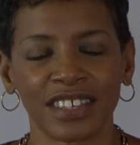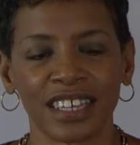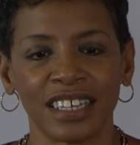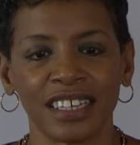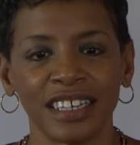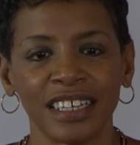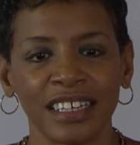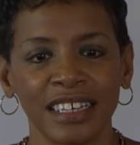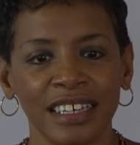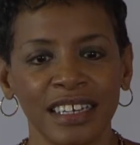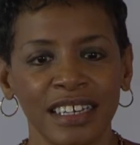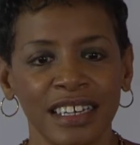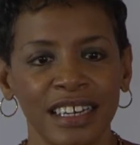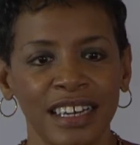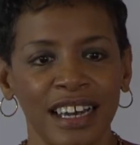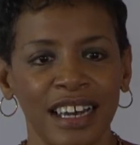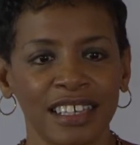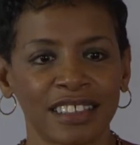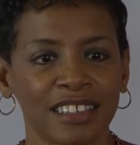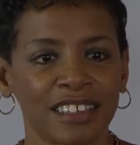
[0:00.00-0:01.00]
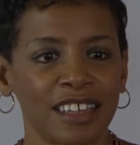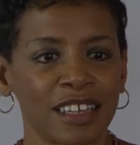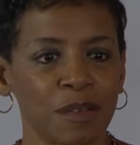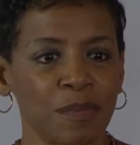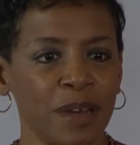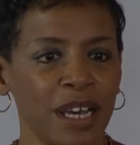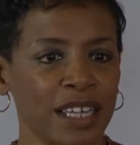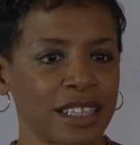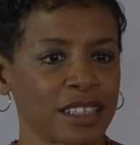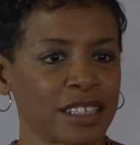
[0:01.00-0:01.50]
And I thought
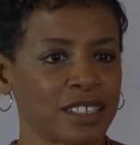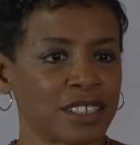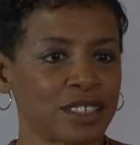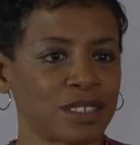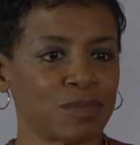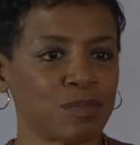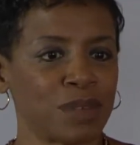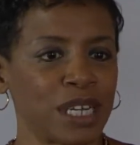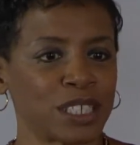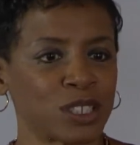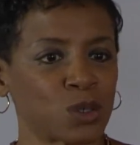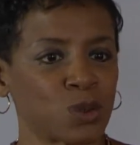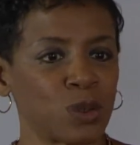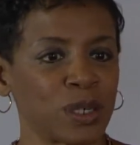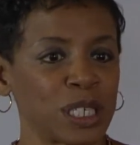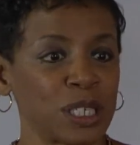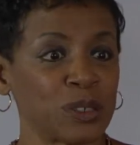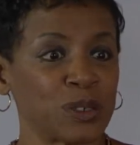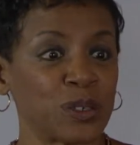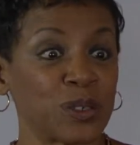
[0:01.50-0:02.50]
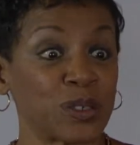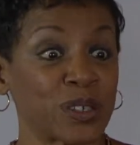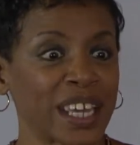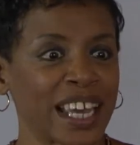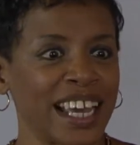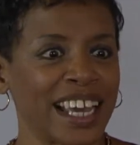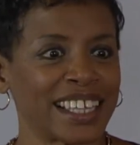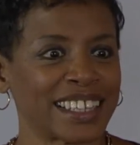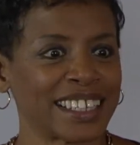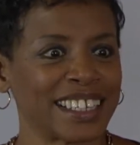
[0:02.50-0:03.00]
about my 20-year-old
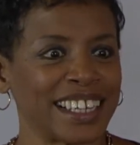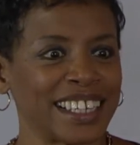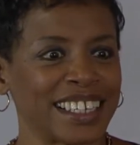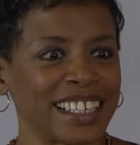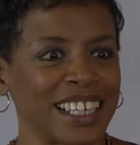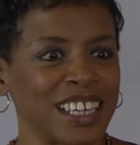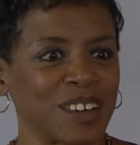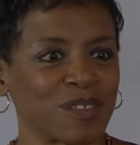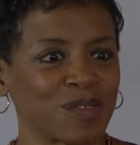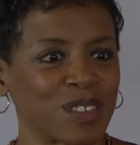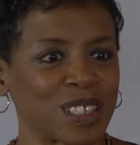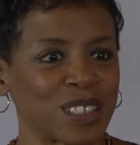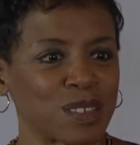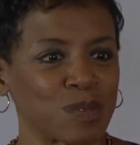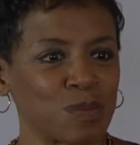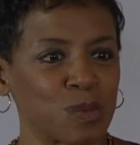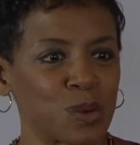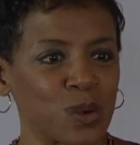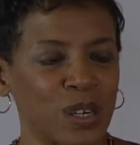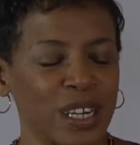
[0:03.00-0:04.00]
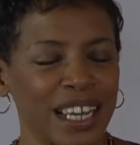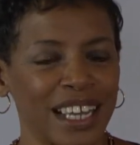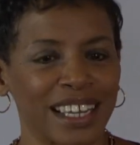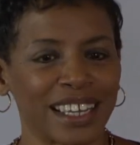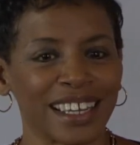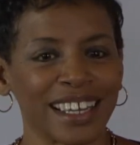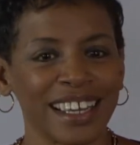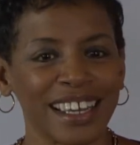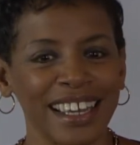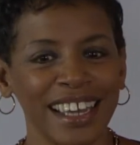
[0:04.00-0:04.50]
cat that I left this
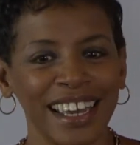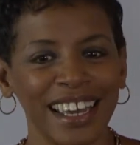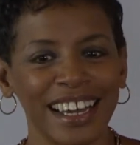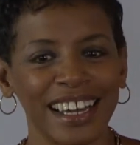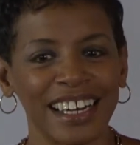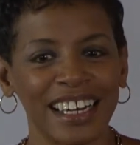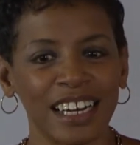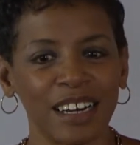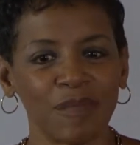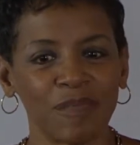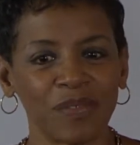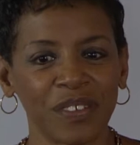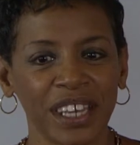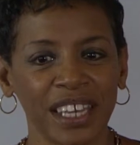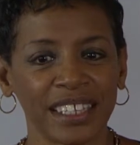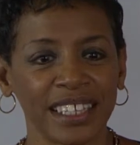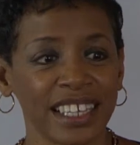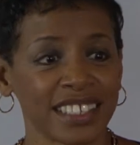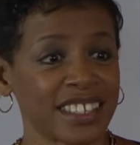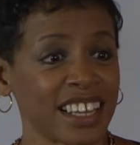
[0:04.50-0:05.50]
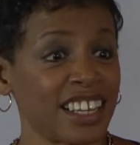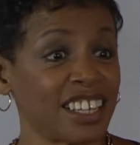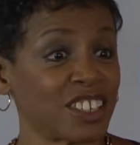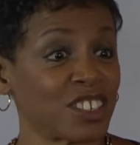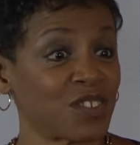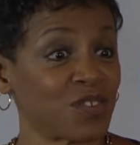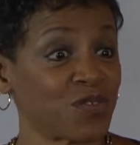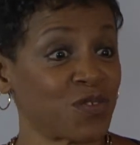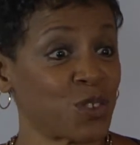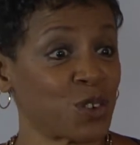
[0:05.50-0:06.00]
morning, and that's
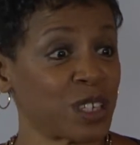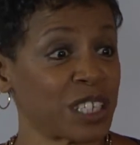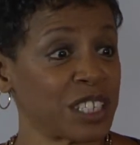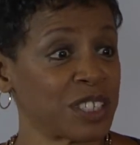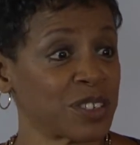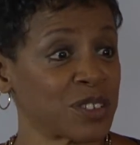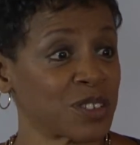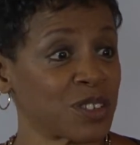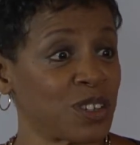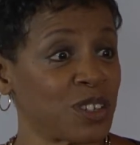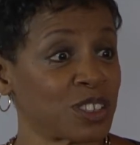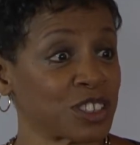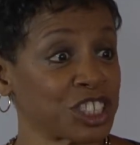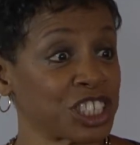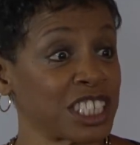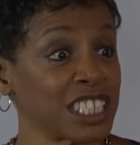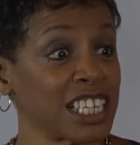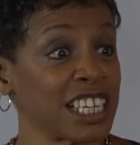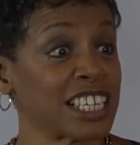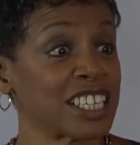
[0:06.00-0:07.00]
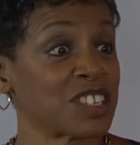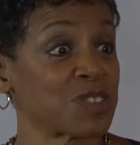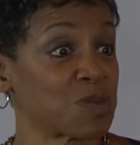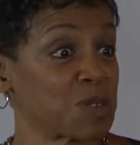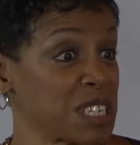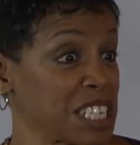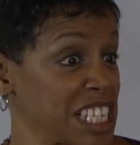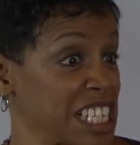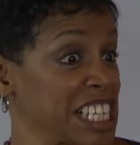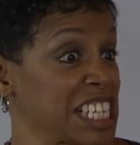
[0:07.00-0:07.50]
140 years old. She has
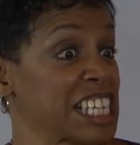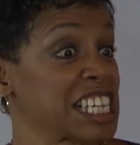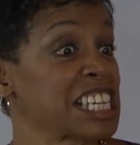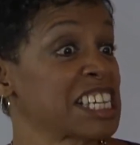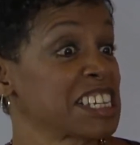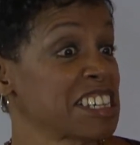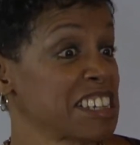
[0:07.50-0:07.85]
really